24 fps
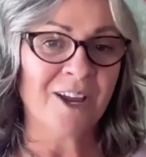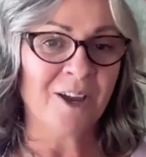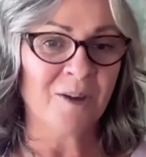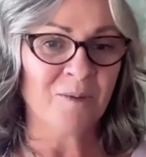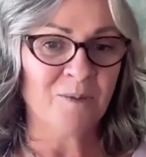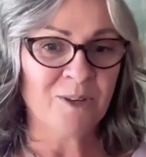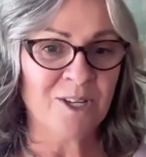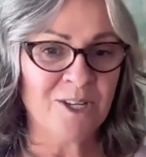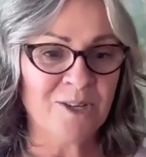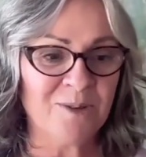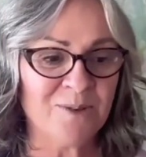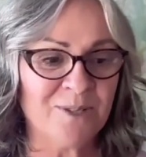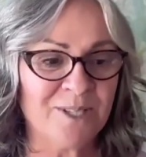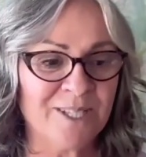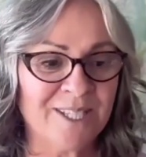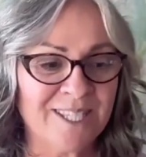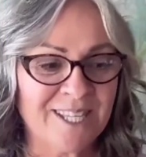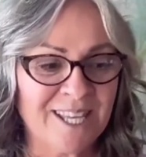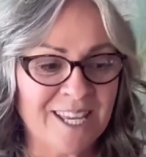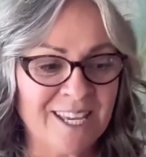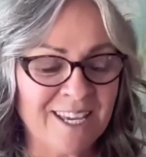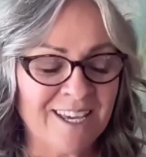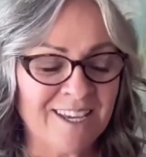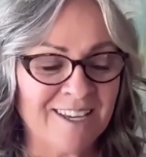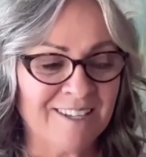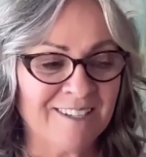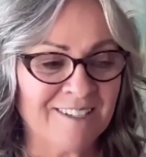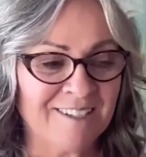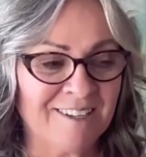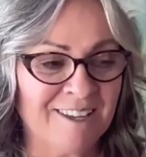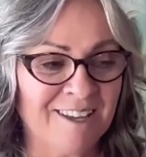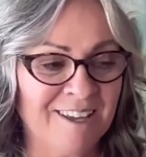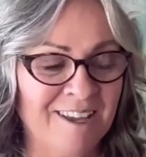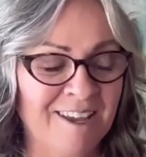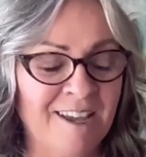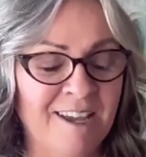And when you sing
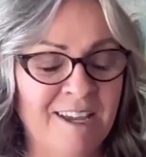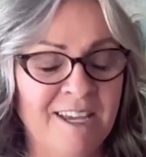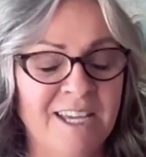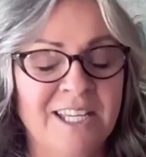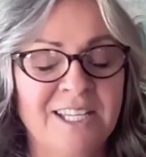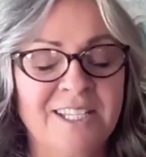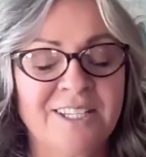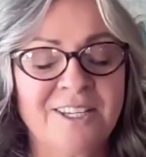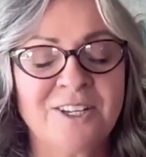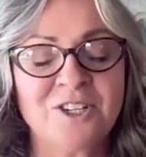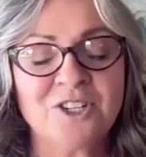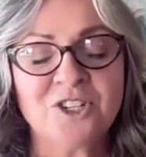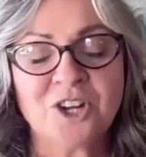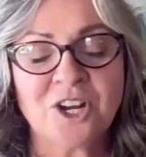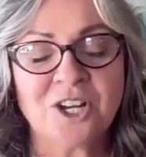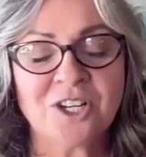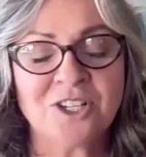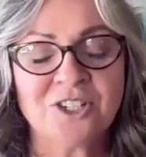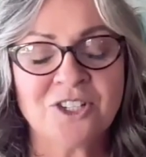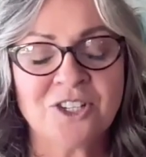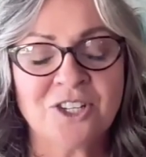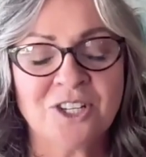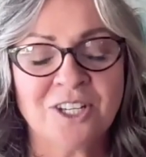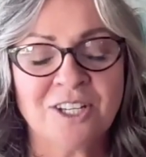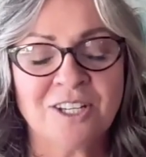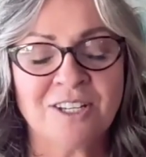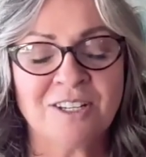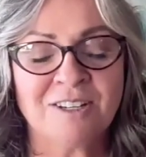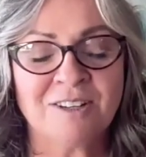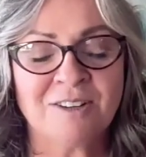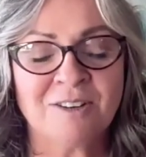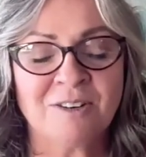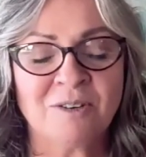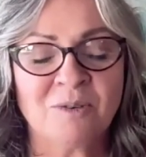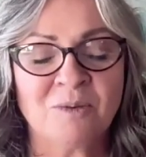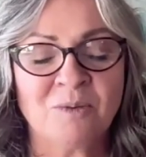it in
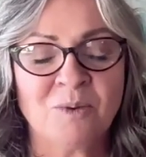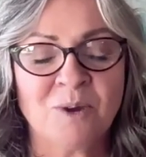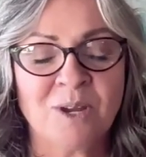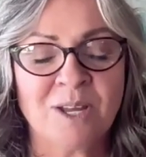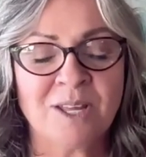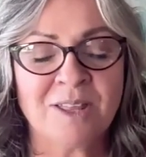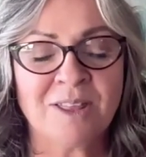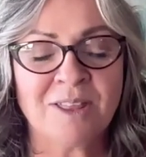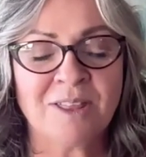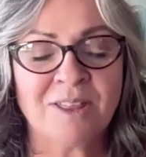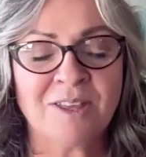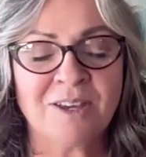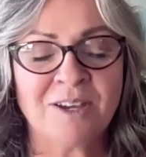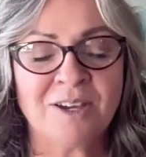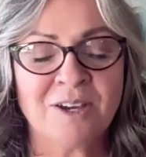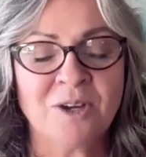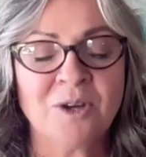conjunction with